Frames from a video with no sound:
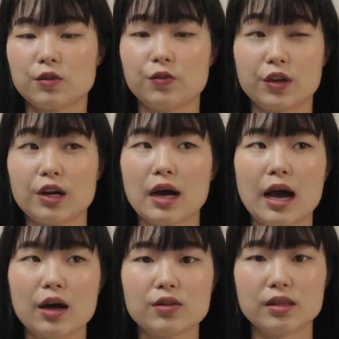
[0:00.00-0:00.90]
figure
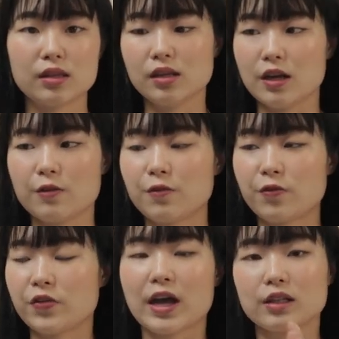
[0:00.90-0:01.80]
out
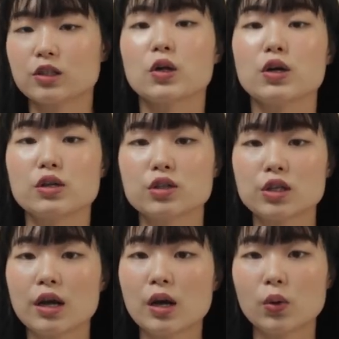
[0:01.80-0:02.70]
if that clothes